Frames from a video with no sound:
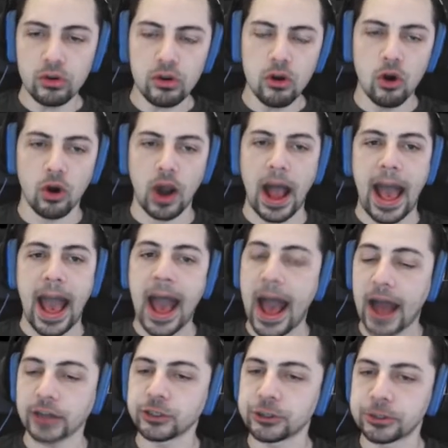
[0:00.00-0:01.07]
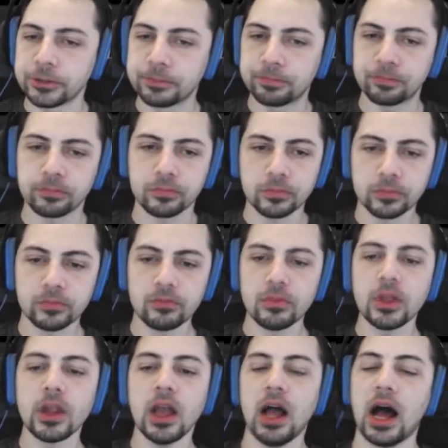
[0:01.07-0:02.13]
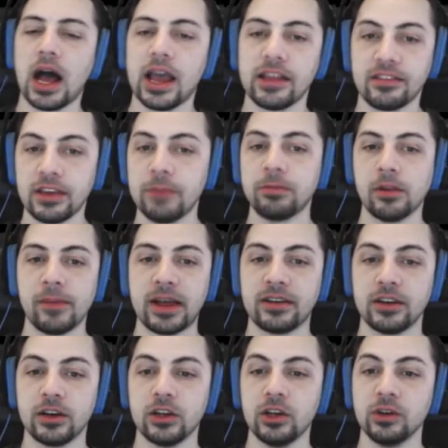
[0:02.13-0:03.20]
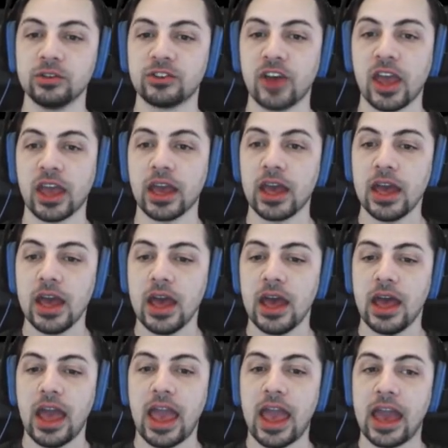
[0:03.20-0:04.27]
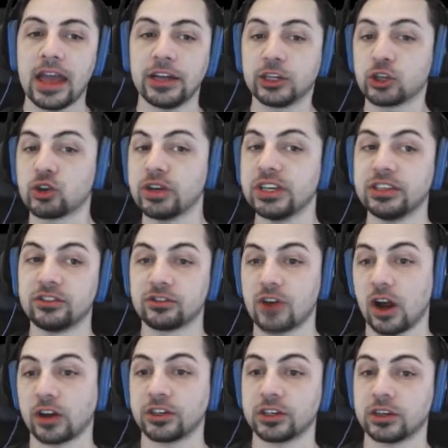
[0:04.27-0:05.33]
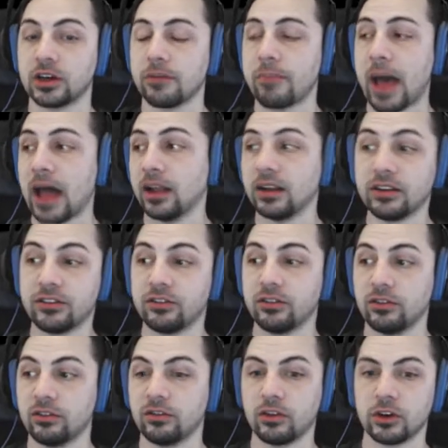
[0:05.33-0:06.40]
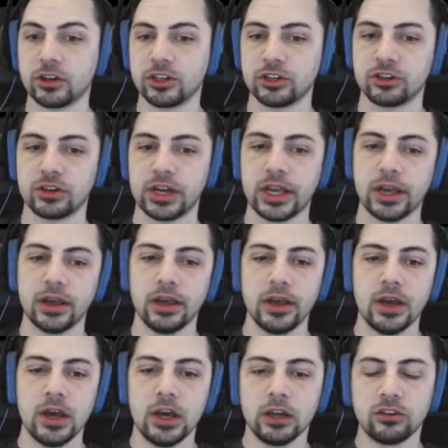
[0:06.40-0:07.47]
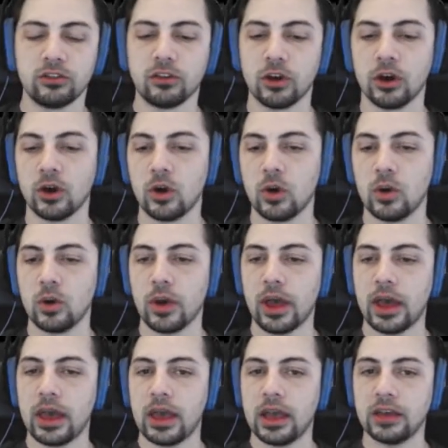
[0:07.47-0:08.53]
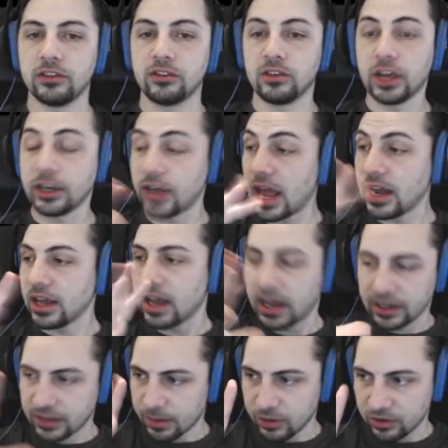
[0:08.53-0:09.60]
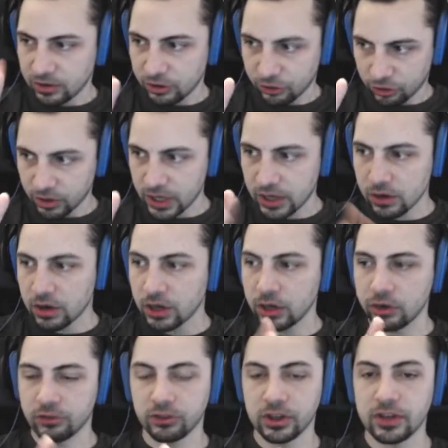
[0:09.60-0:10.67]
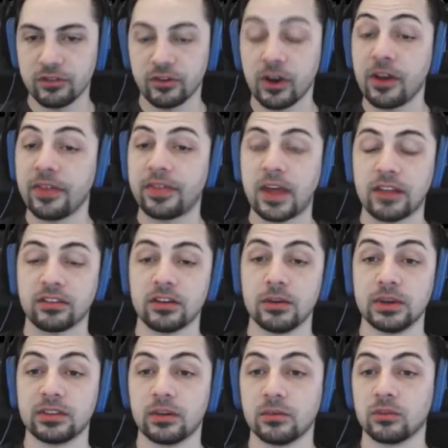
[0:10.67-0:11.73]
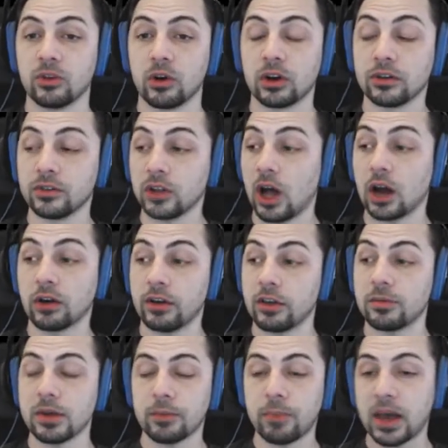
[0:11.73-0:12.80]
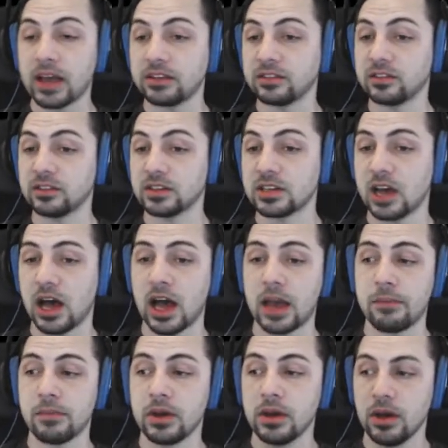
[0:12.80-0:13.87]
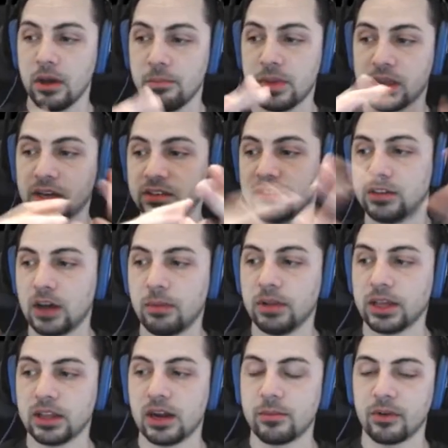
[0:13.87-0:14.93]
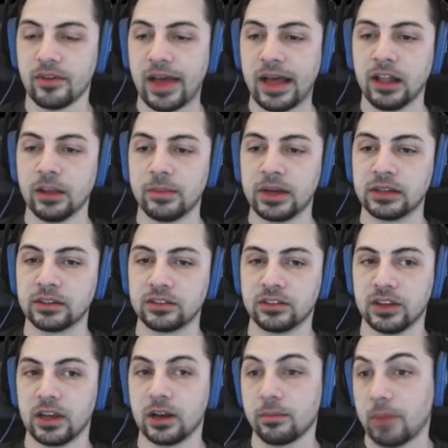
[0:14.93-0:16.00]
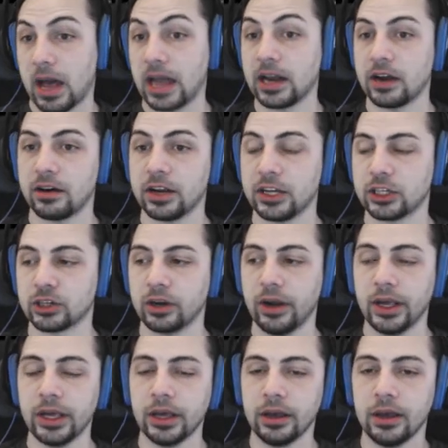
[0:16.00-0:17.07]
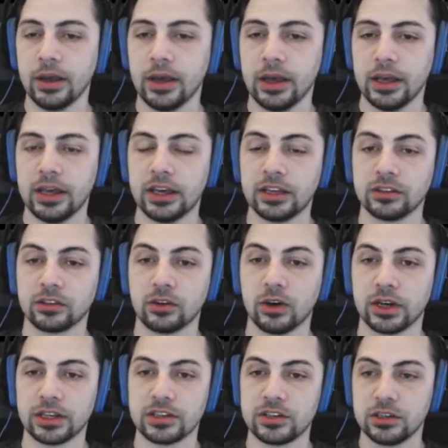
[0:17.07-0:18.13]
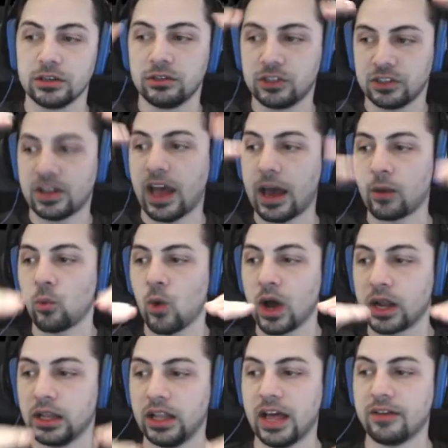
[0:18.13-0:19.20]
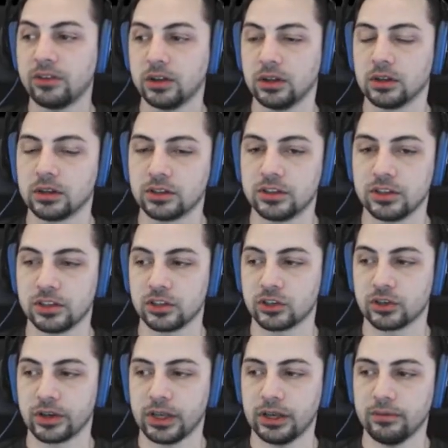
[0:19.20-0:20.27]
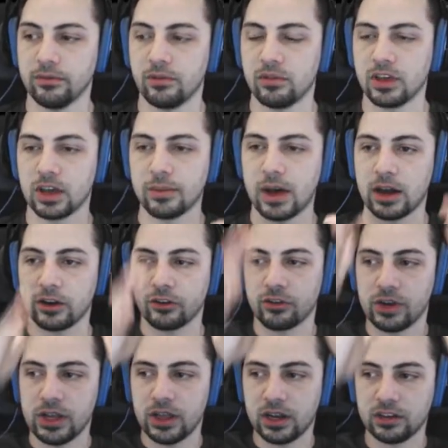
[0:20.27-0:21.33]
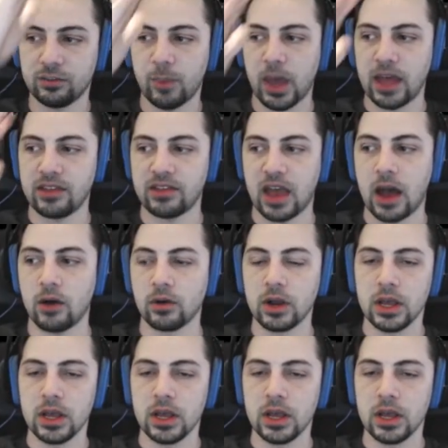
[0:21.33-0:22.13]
or a hash, it's implemented using a tree structure, a balanced search tree. So anytime you see tree, you can usually infer that that's going to be some sort of logarithmic based time, because doubling the number of elements in a binary tree is going to just add one level to the tree. If you think about a tree that expands out,